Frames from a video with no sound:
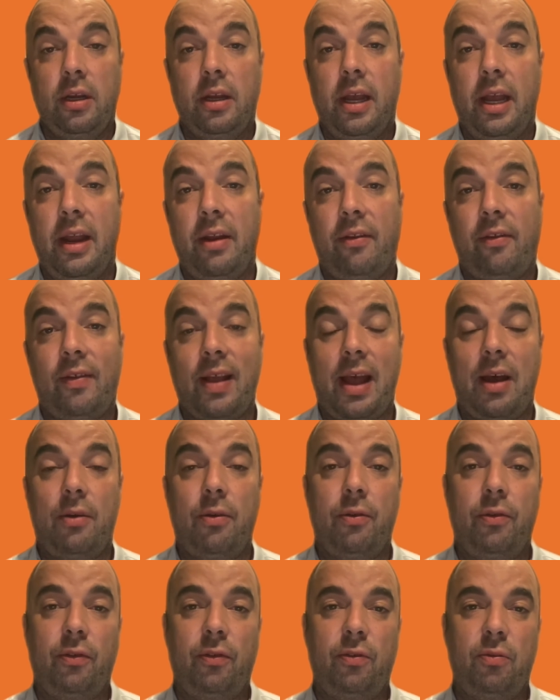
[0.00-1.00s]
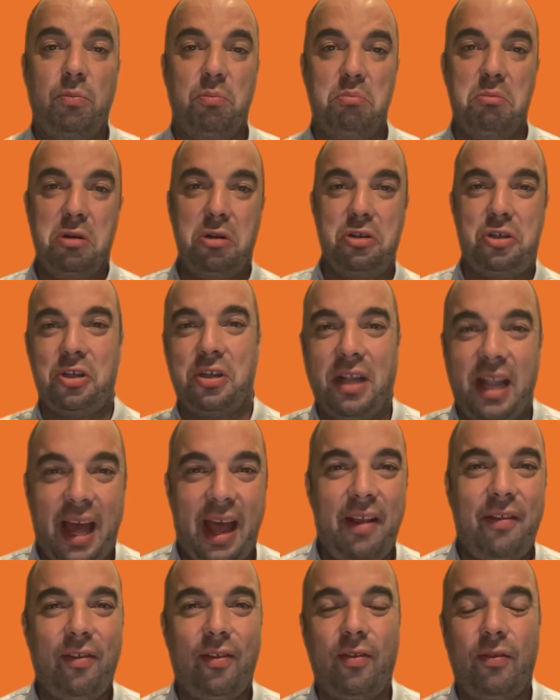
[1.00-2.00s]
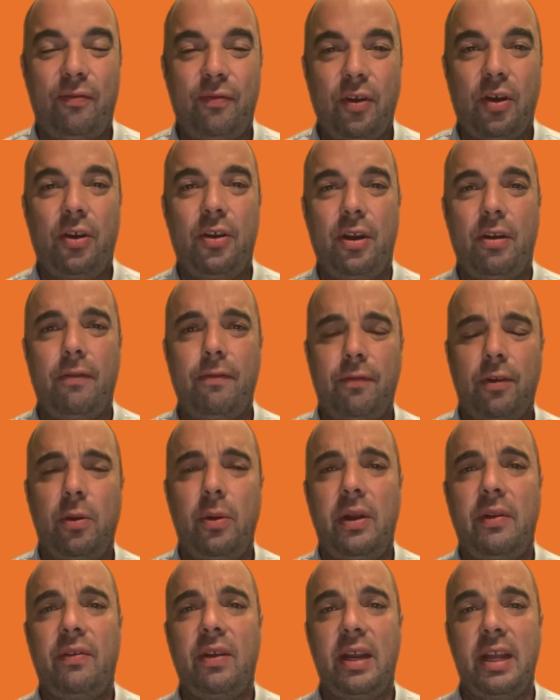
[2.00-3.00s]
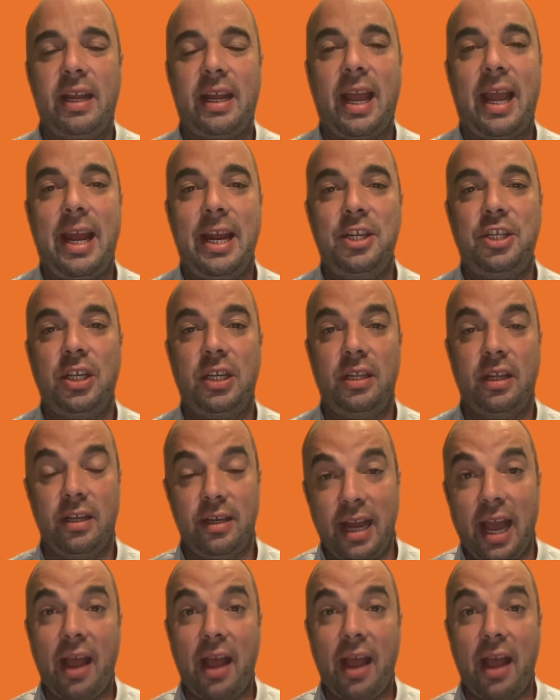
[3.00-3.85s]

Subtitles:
it sounds much less fun and fluent and engaging than,